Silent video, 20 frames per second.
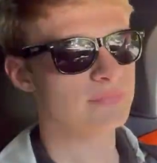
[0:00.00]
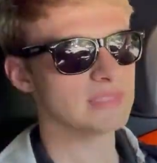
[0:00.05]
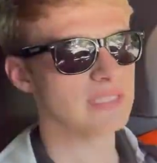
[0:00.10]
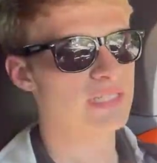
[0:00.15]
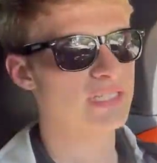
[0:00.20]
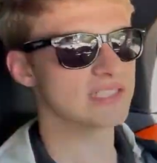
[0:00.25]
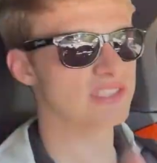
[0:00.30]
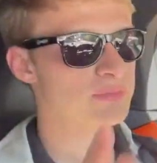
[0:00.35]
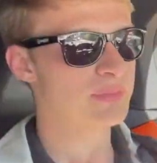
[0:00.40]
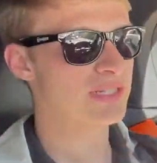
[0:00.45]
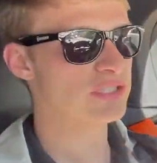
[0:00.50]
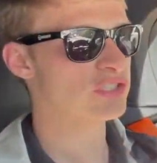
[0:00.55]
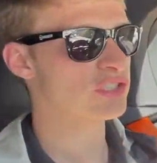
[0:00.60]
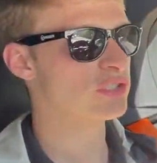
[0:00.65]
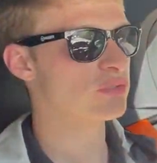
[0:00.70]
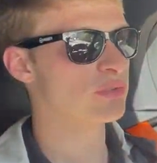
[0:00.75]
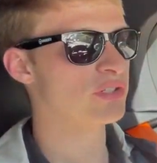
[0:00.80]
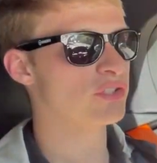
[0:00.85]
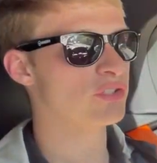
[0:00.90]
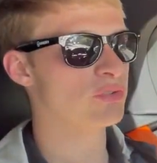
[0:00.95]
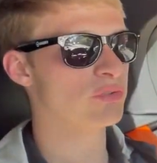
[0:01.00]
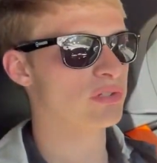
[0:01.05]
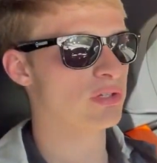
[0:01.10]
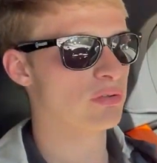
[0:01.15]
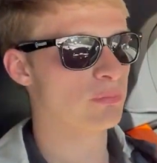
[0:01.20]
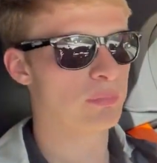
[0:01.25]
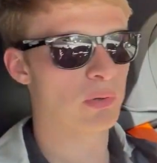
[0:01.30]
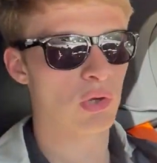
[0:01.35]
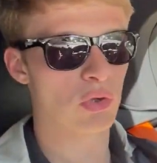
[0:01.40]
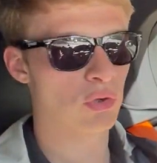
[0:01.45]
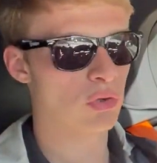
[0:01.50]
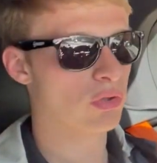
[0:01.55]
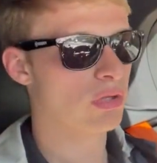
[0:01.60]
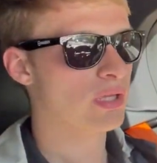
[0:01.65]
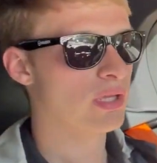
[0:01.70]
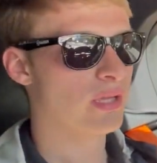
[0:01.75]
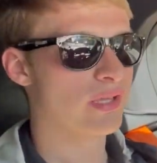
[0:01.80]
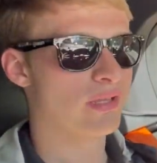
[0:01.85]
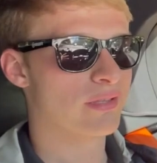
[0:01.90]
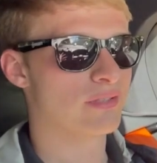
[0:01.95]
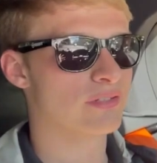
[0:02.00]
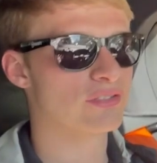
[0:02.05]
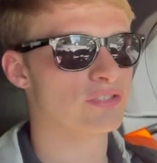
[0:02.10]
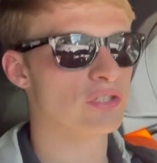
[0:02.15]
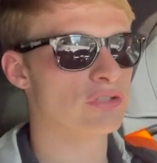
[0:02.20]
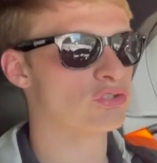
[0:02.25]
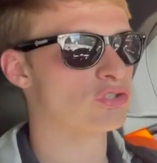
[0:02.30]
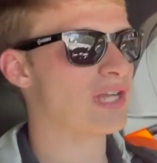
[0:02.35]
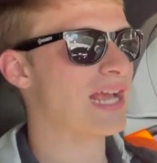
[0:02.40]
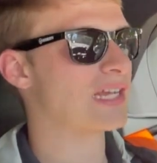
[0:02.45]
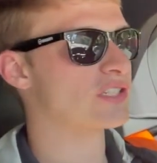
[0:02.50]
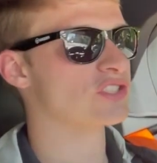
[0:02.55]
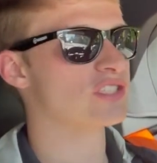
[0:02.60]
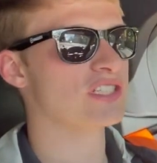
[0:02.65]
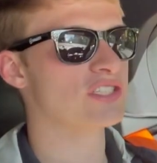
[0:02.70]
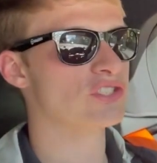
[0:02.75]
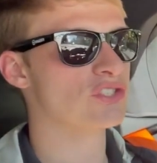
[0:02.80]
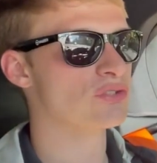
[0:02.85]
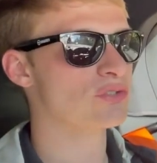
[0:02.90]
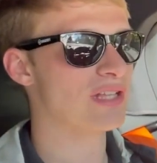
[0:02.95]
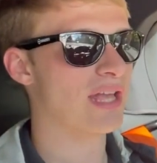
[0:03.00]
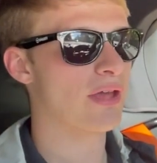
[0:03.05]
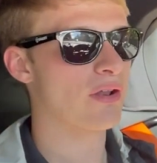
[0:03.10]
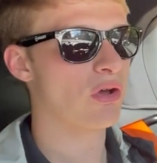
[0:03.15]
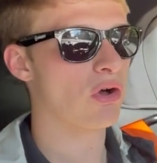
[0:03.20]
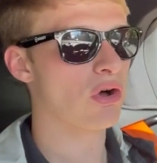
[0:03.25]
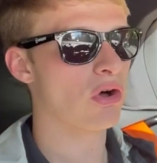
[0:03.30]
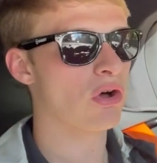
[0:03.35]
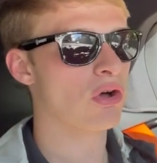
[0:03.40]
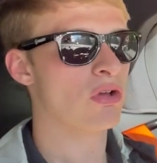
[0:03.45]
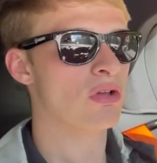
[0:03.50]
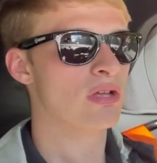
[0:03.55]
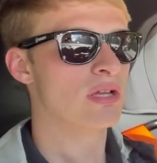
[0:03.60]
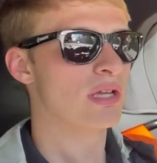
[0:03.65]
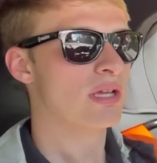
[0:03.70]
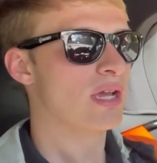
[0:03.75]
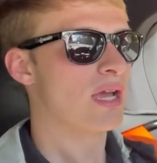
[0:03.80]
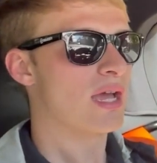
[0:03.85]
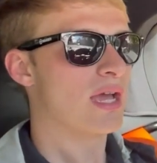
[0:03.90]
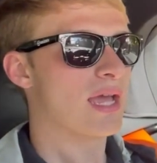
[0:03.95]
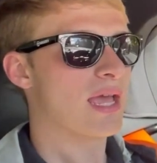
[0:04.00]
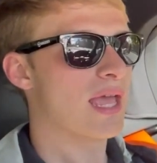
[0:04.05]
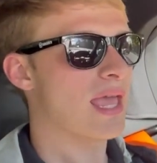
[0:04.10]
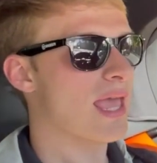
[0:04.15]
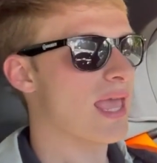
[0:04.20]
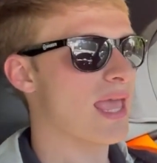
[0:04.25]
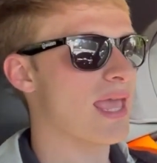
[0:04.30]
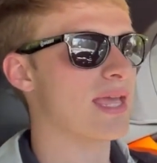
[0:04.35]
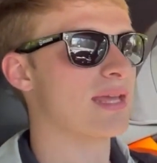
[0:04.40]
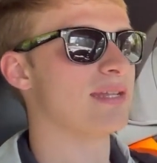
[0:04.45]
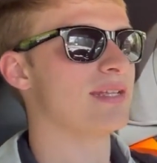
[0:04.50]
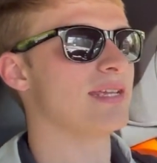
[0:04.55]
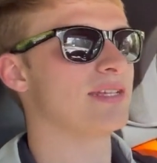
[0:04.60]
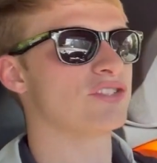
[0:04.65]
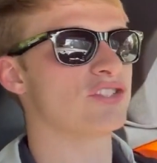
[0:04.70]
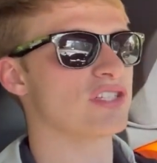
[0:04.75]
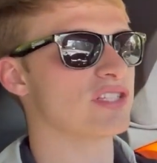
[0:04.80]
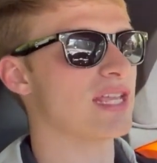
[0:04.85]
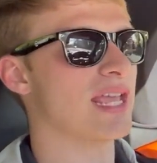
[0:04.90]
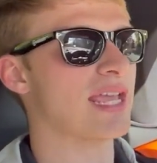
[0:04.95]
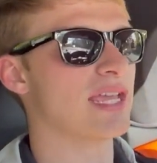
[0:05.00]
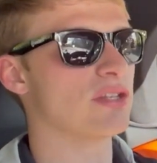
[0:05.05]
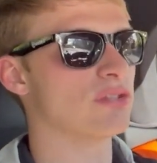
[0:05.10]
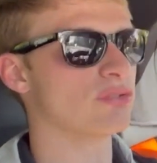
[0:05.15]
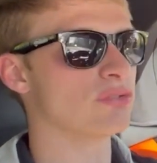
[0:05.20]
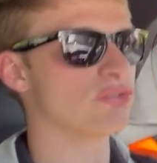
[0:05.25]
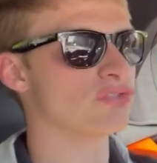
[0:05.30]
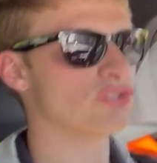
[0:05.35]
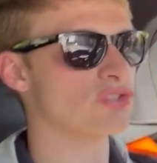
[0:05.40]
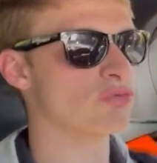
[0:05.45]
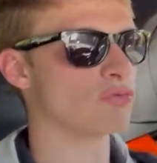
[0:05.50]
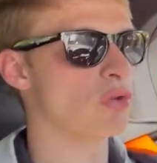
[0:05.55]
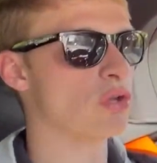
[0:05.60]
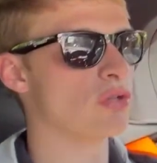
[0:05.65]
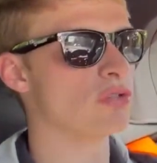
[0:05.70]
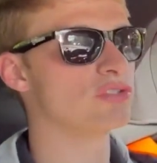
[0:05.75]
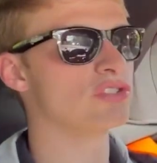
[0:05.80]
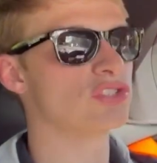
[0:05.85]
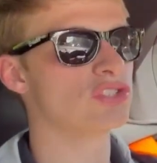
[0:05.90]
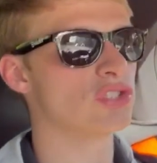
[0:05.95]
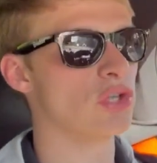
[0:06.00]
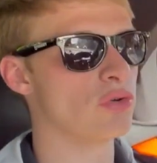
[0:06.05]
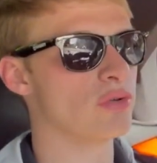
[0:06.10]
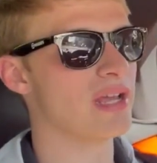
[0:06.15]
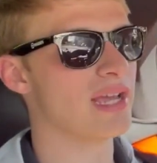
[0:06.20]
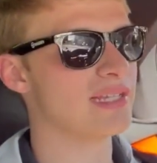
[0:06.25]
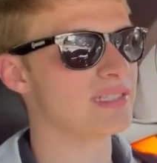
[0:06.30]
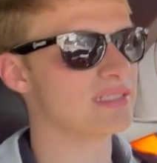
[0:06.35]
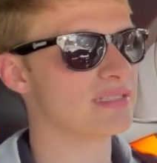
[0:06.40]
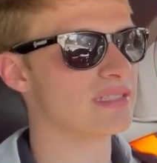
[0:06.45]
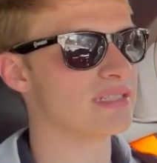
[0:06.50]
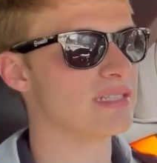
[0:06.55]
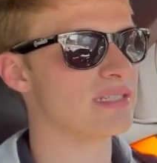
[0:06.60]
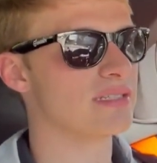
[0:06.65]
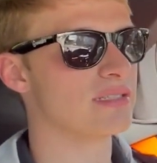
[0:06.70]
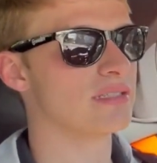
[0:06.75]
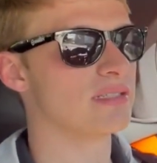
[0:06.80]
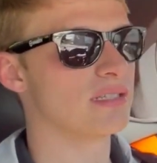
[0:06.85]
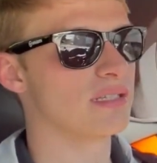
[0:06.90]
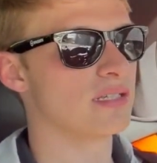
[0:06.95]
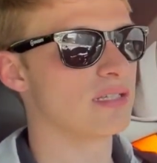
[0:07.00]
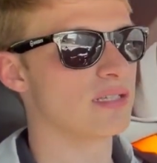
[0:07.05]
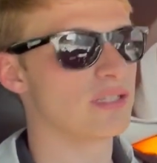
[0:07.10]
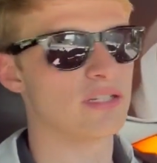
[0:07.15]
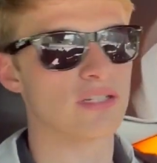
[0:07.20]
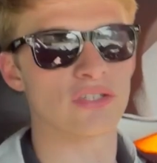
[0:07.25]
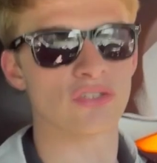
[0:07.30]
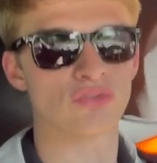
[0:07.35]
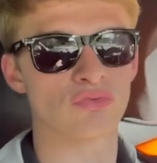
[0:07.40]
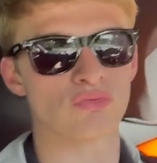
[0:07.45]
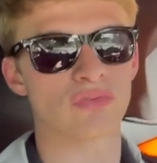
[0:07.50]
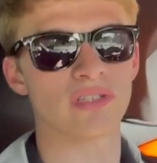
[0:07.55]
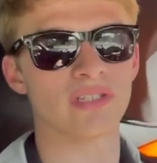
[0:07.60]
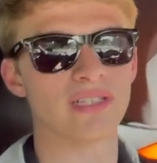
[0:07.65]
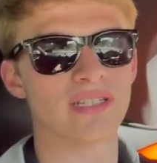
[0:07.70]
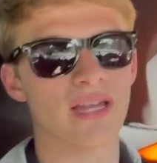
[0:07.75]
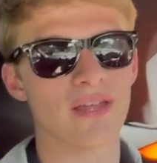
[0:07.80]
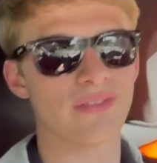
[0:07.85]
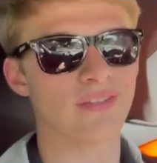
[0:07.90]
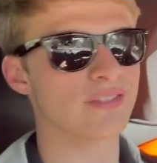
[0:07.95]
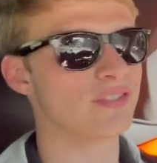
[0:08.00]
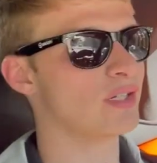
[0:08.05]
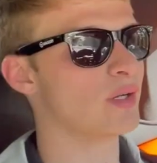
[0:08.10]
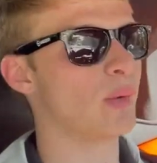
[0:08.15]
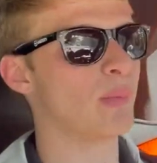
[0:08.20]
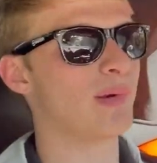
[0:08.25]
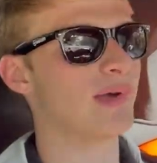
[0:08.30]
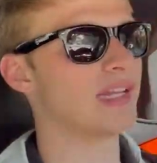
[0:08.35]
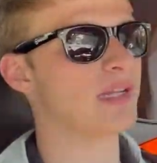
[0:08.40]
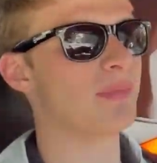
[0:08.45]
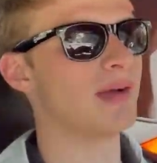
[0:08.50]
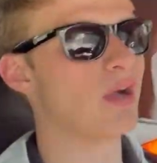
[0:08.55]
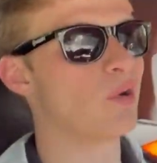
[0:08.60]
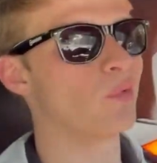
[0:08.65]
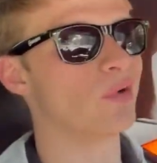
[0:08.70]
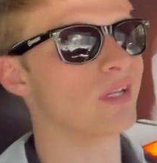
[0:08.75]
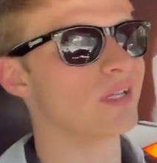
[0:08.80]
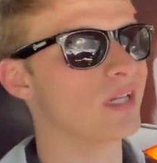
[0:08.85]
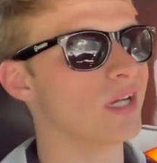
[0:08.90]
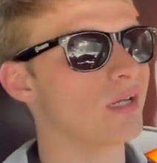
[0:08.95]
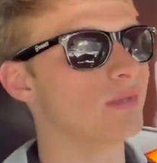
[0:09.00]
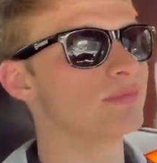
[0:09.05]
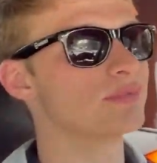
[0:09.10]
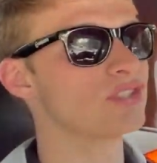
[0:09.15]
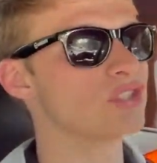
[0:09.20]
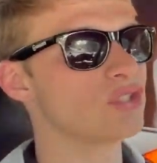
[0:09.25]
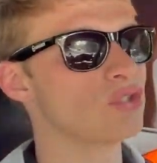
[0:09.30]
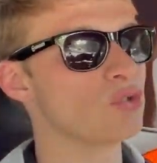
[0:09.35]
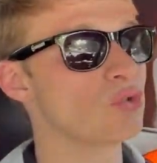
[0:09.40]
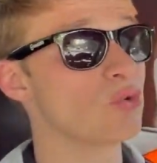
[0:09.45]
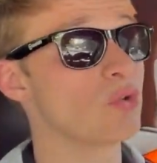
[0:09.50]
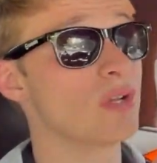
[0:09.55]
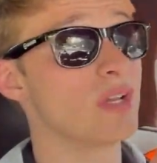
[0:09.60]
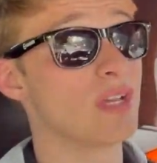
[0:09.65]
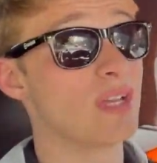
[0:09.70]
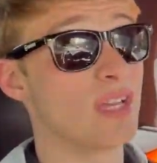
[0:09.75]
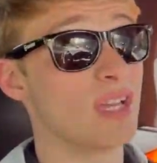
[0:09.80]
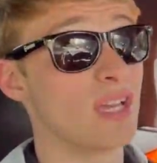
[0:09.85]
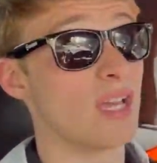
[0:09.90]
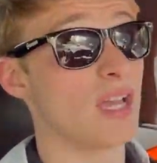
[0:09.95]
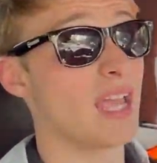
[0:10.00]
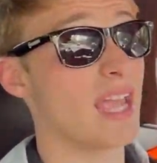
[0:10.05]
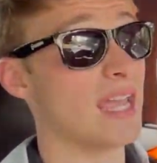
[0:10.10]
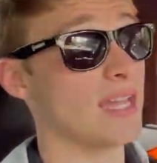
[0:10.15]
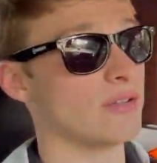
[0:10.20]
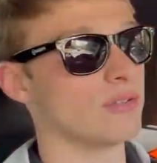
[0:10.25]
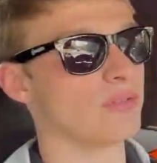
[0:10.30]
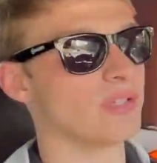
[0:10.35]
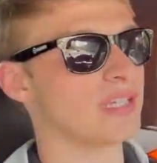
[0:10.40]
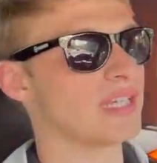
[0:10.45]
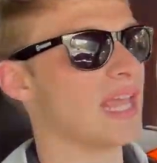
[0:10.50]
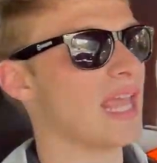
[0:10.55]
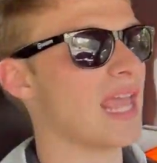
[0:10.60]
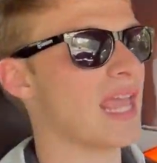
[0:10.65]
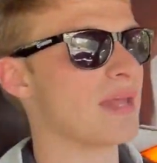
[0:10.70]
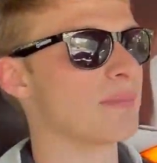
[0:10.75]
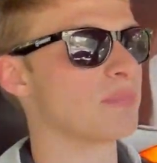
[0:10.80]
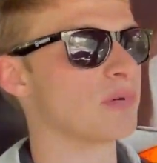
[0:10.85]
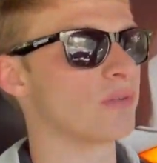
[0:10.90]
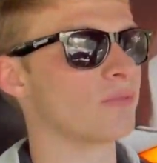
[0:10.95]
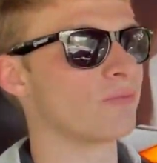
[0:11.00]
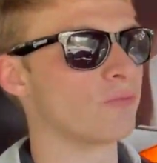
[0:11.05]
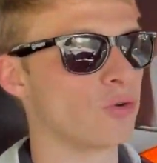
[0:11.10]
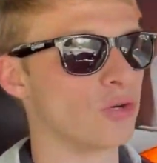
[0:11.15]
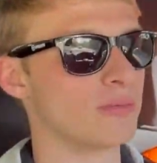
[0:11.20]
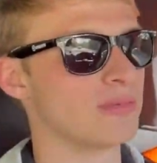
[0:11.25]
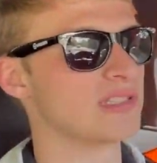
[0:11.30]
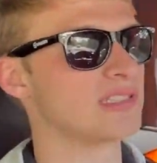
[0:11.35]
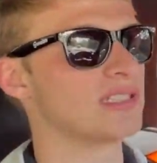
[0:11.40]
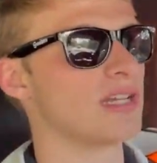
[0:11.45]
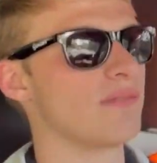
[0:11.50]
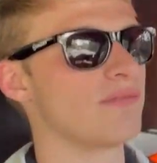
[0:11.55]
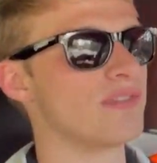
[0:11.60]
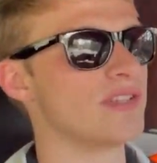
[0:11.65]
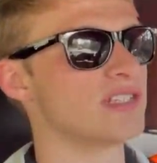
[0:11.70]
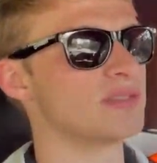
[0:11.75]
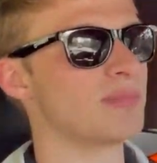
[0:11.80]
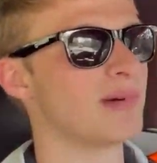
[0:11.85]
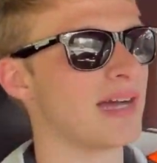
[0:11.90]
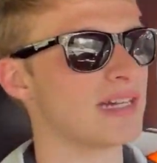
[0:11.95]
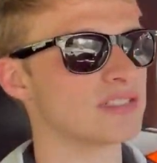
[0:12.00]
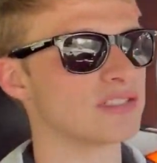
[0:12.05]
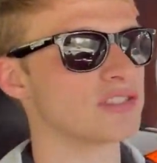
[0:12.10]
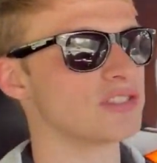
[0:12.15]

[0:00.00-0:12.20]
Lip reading: especially when doing a pull. There's no traction issues at all, and it just handles the road so nicely. There's really nothing to complain about when it comes to handling and performance of this Boxster